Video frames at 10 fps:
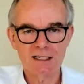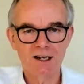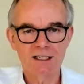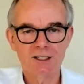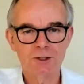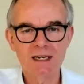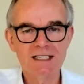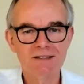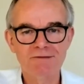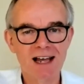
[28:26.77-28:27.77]
like
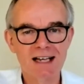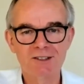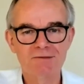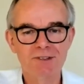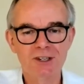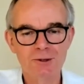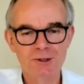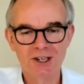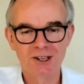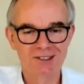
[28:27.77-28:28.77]
20,000
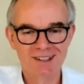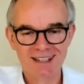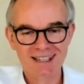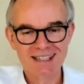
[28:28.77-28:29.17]
views on